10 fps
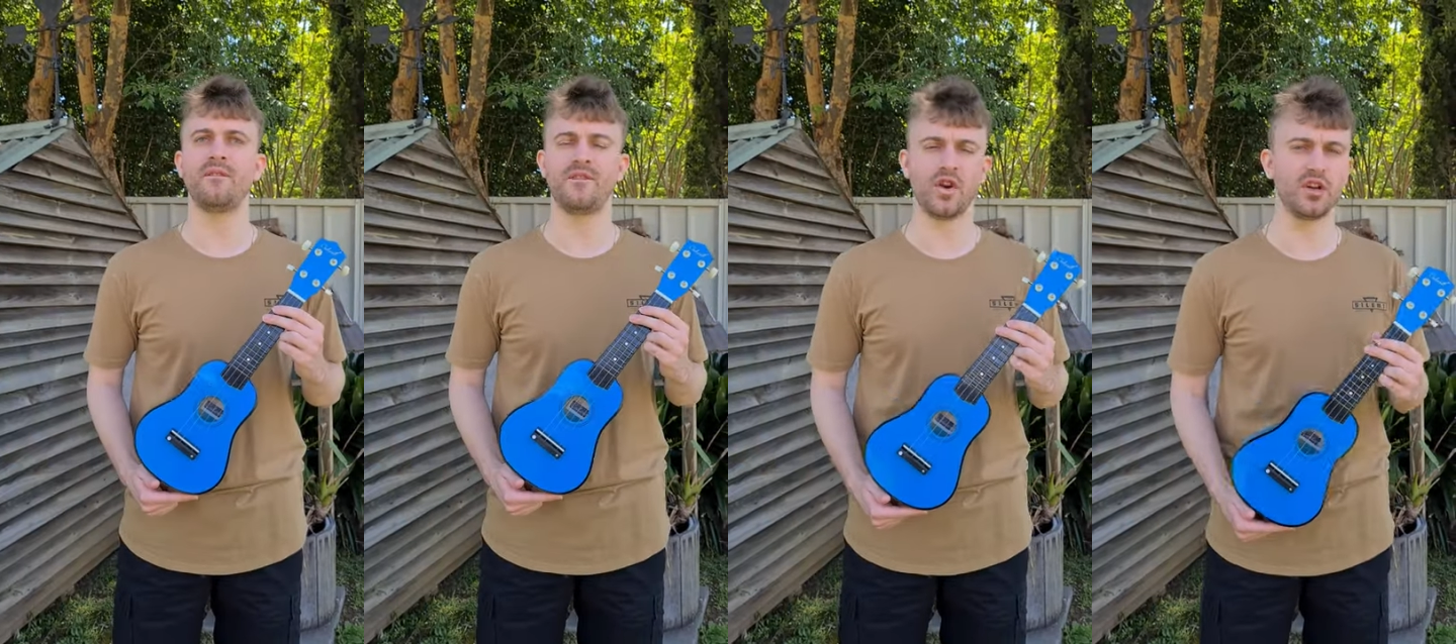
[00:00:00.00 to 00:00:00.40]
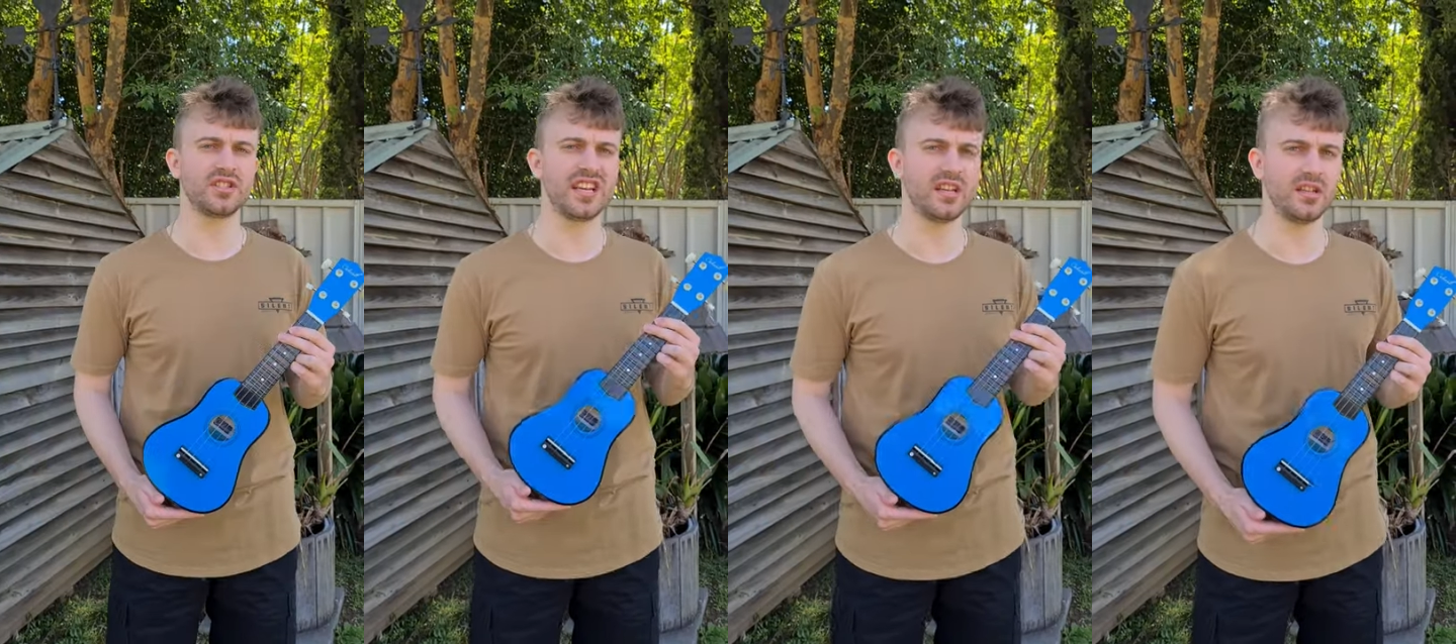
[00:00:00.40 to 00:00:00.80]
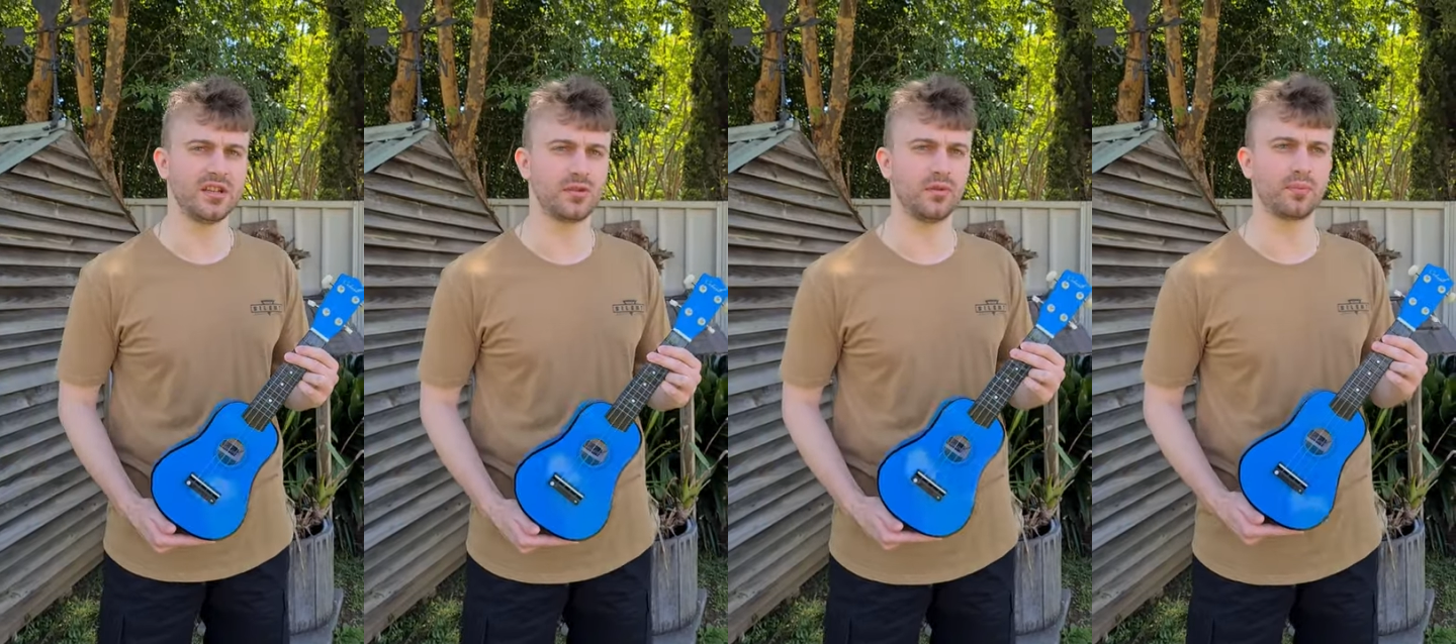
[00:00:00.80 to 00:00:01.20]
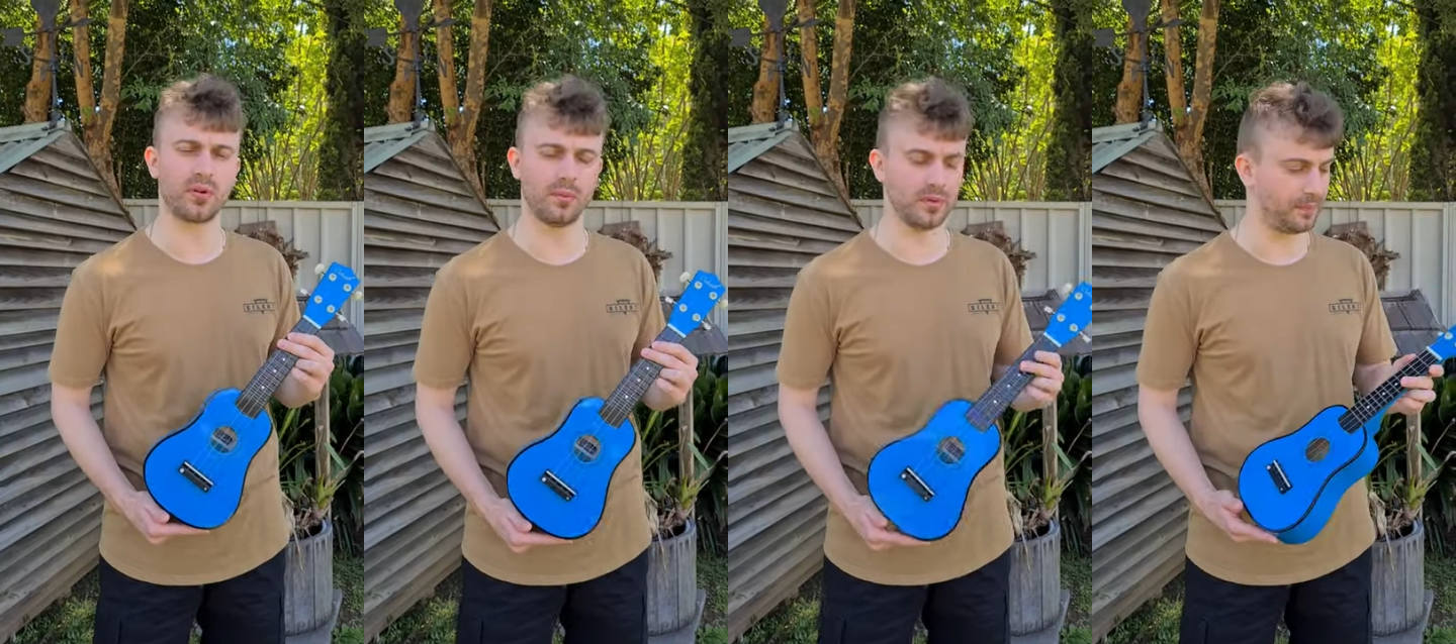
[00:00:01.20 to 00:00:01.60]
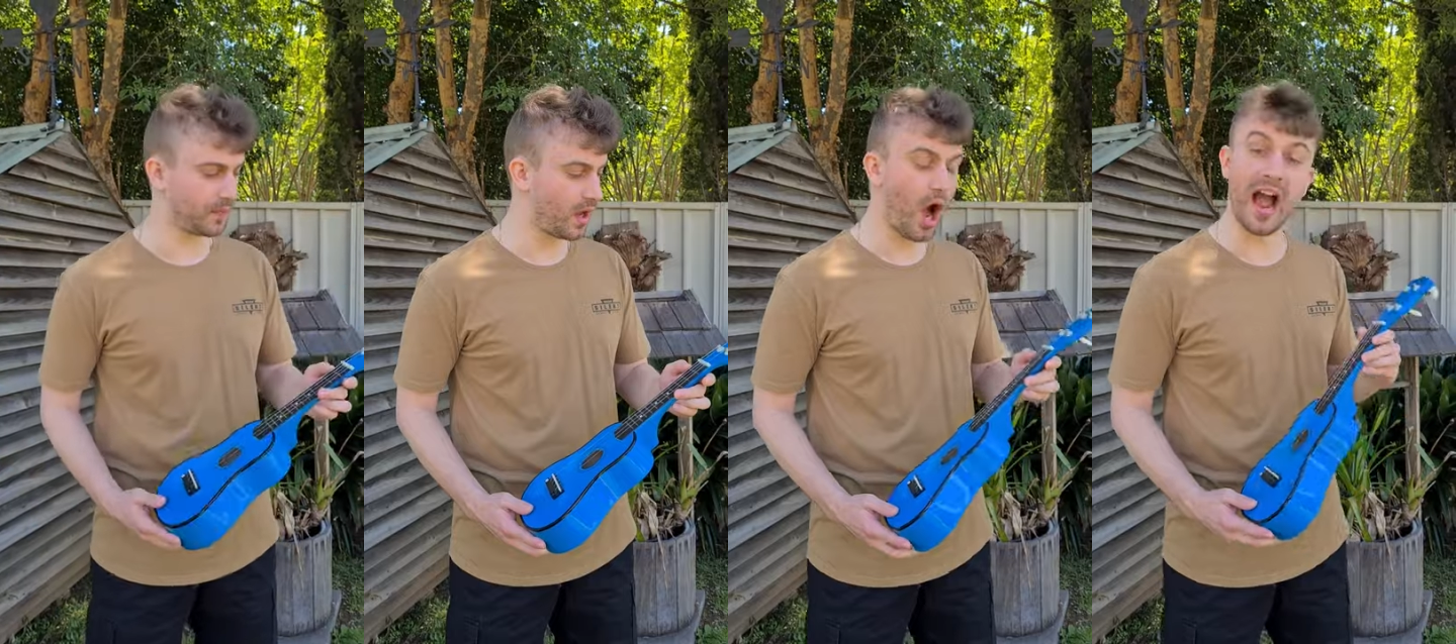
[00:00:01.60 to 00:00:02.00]
first initial
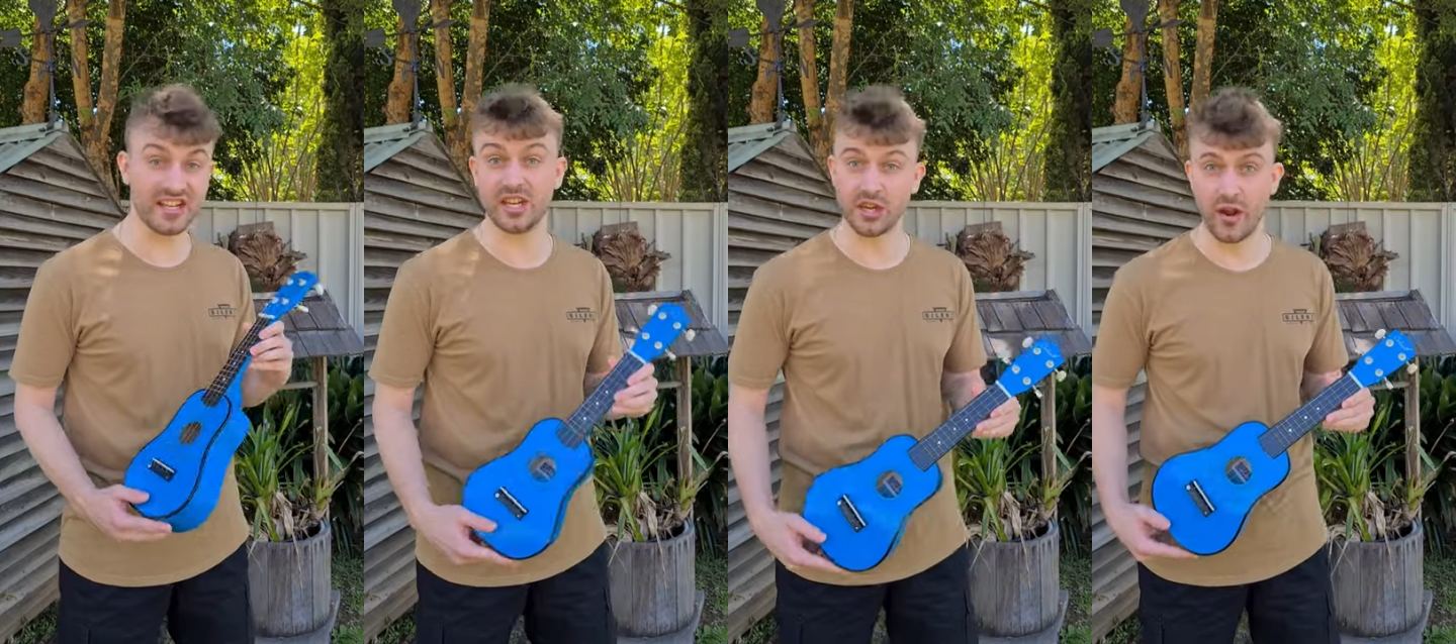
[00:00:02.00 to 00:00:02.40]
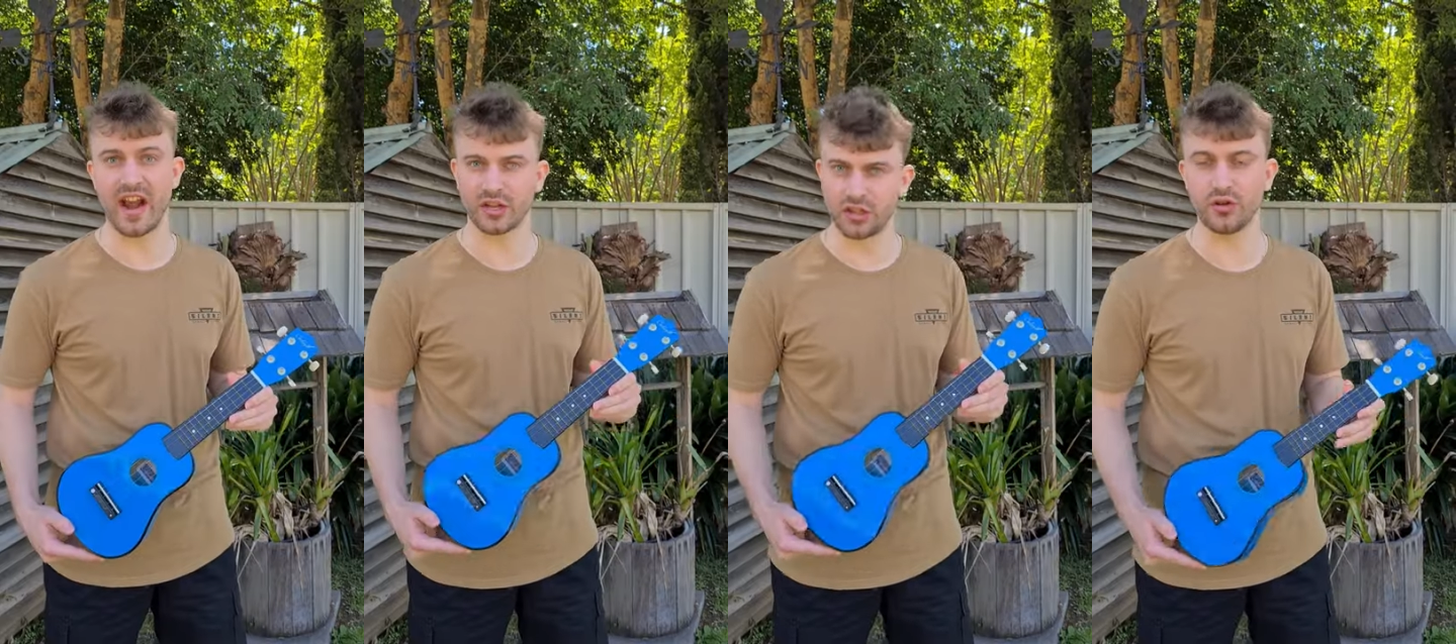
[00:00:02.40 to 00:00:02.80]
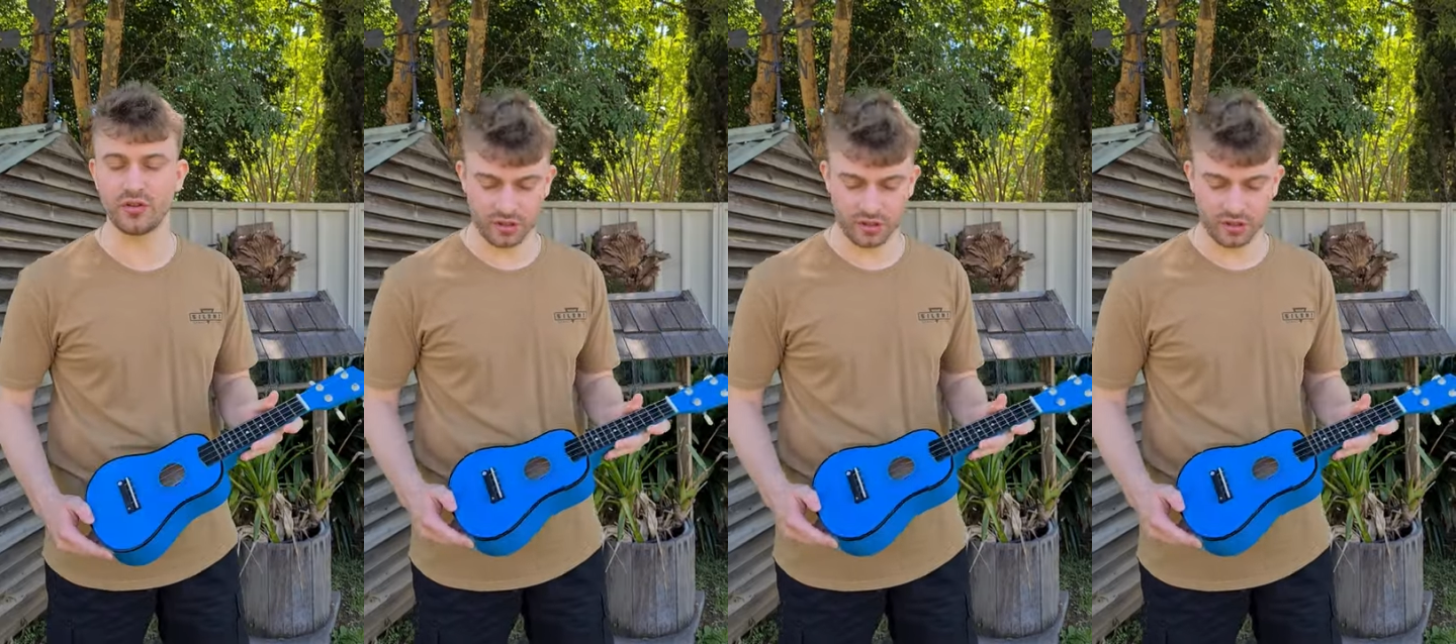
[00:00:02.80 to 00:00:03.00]
problem. I didn't know how to tune the